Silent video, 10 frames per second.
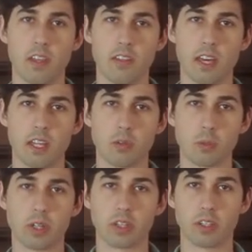and then
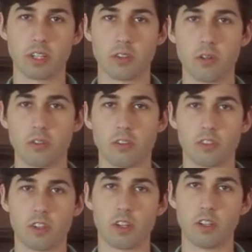we are going to get those
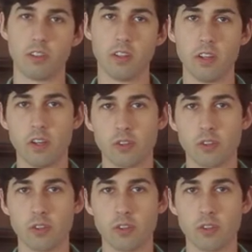installed.